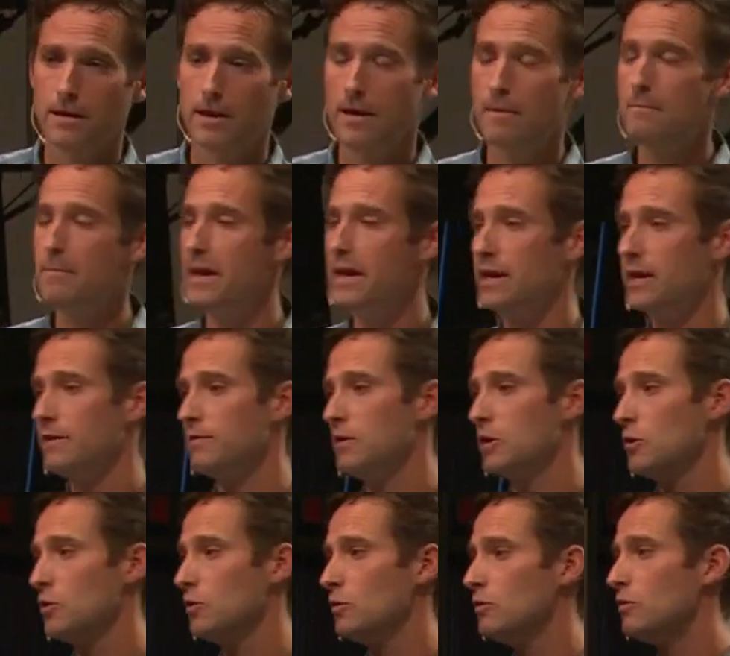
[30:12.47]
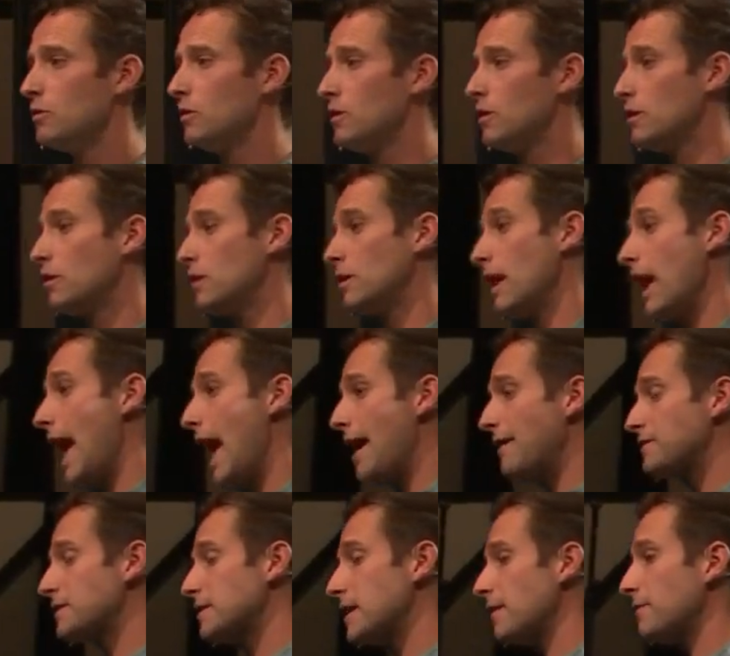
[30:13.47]
And many of you
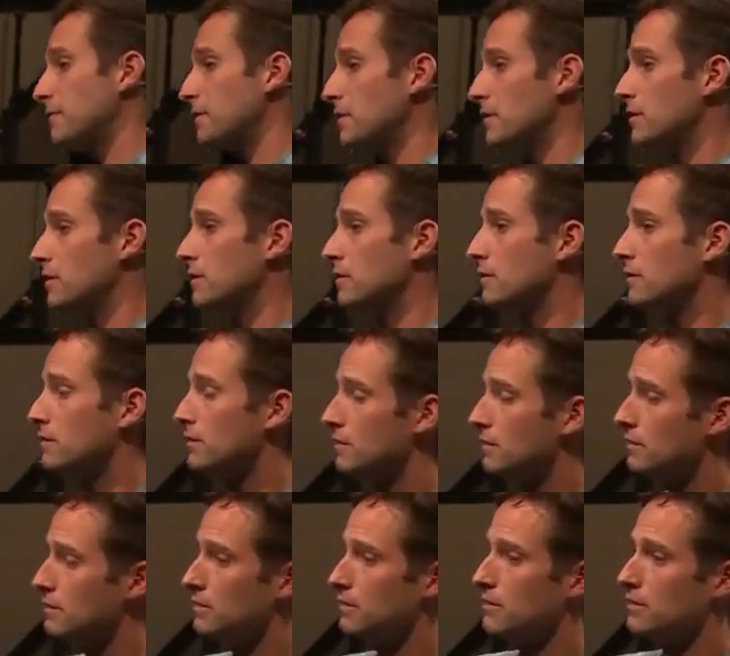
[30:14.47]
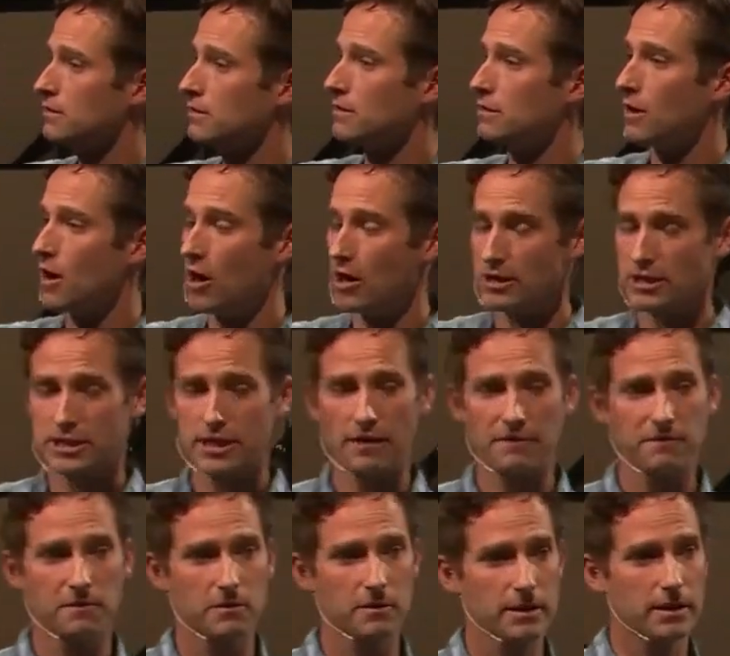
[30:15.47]
have suffered, are
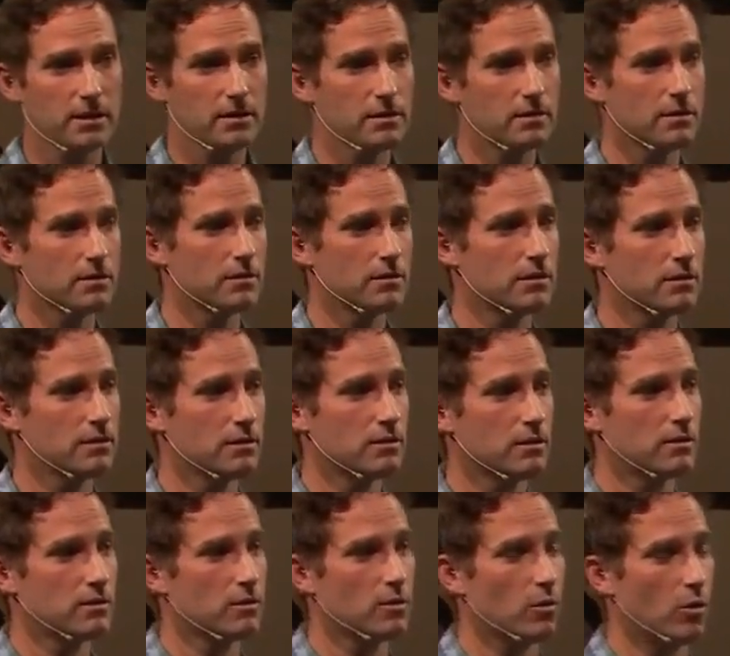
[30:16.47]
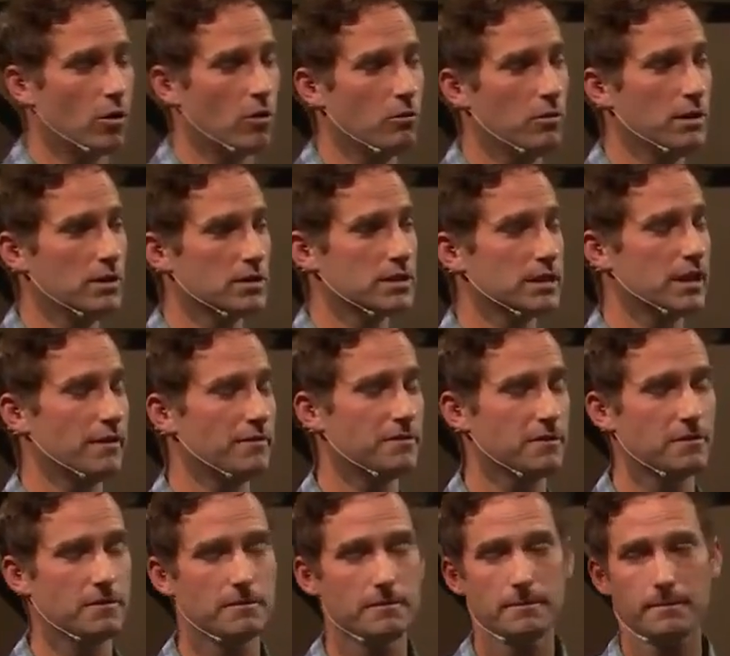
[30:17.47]
suffering, or will
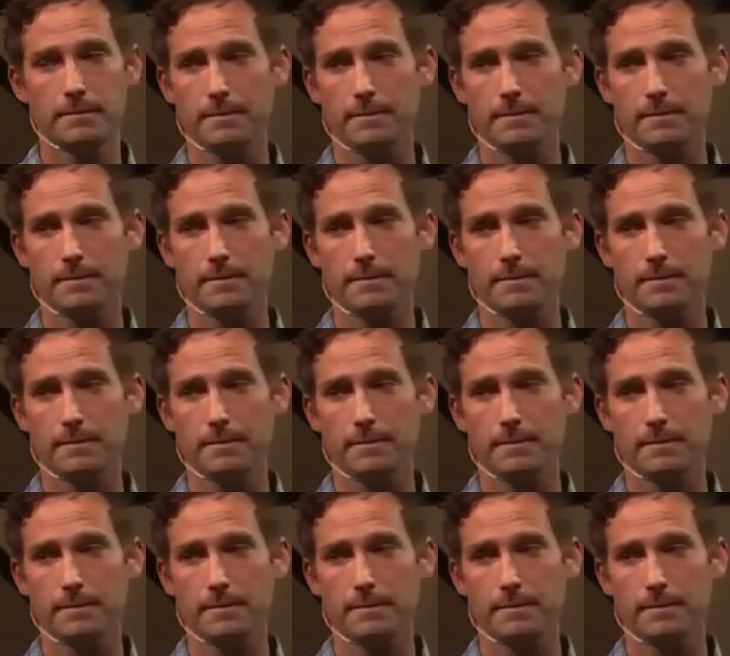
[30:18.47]
suffer.